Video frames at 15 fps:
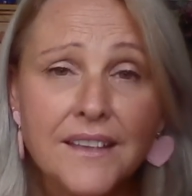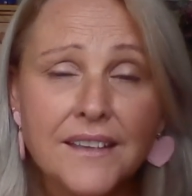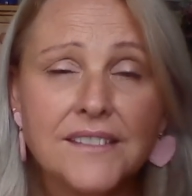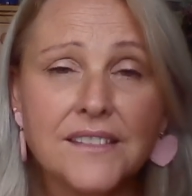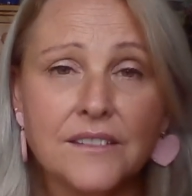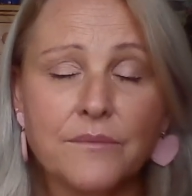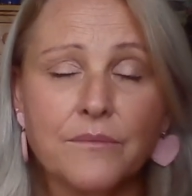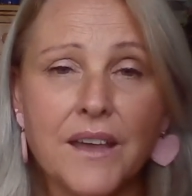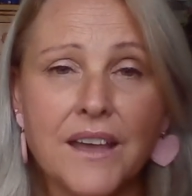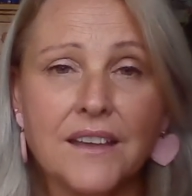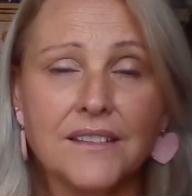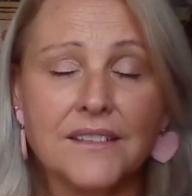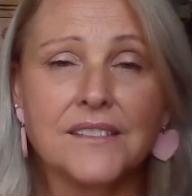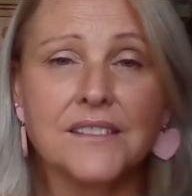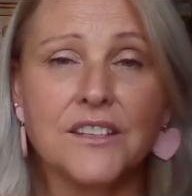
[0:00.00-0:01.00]

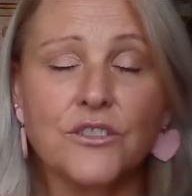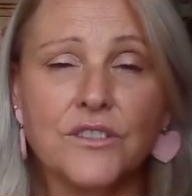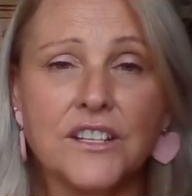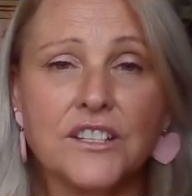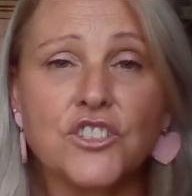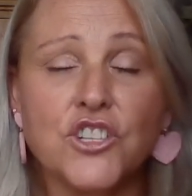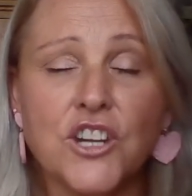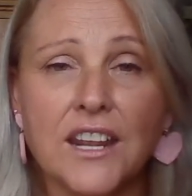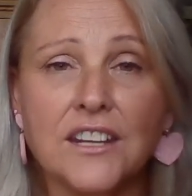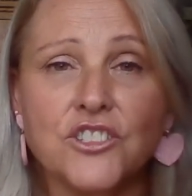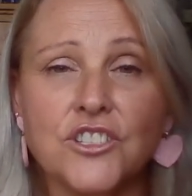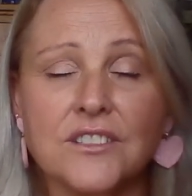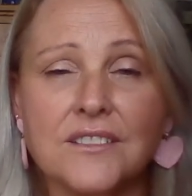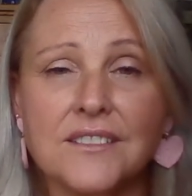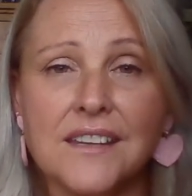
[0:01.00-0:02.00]
some serious
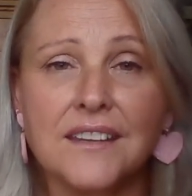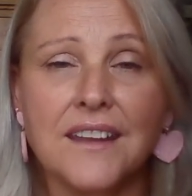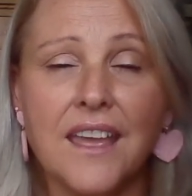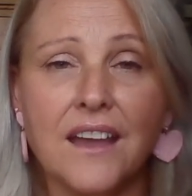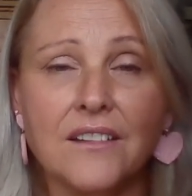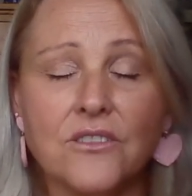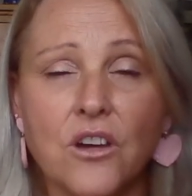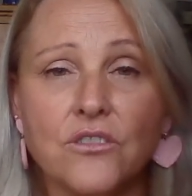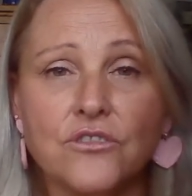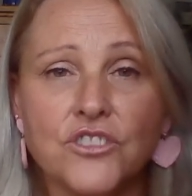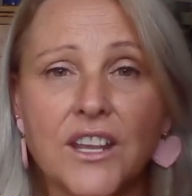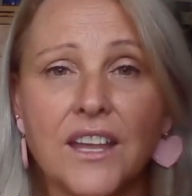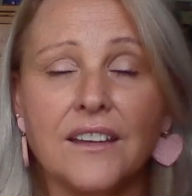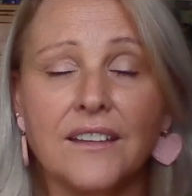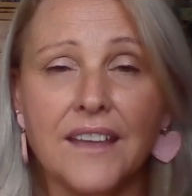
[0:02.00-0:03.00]
changes in our
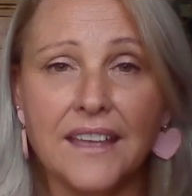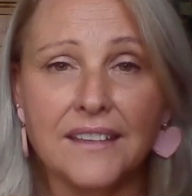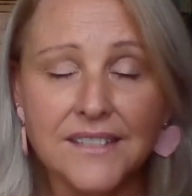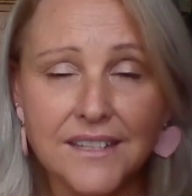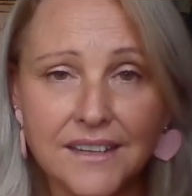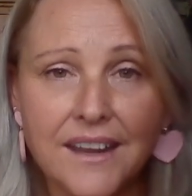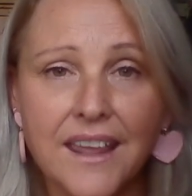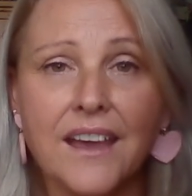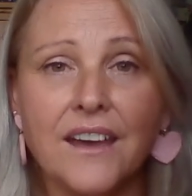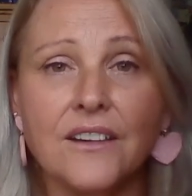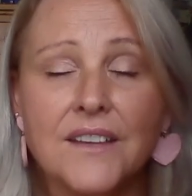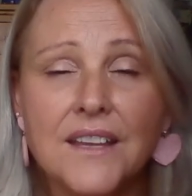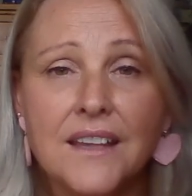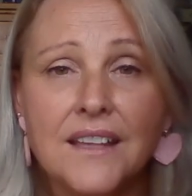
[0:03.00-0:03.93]
culture and in our